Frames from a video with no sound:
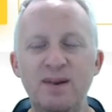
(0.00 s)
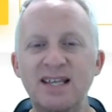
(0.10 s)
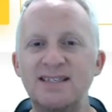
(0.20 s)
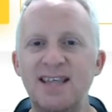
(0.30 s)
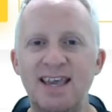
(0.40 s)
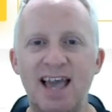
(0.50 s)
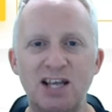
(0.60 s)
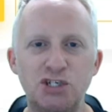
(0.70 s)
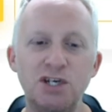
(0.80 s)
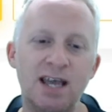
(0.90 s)
please take
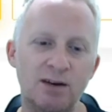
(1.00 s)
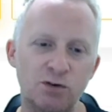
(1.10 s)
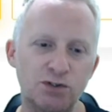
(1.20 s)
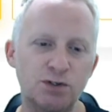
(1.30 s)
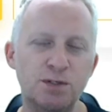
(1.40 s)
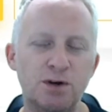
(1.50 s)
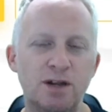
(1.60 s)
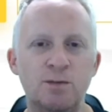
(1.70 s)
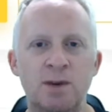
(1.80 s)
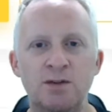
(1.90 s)
action and
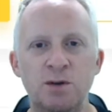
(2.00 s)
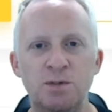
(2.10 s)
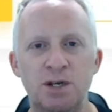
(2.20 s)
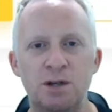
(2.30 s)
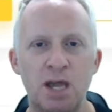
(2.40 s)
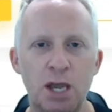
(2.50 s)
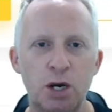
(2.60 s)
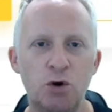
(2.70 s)
subscribe to my YouTube channel,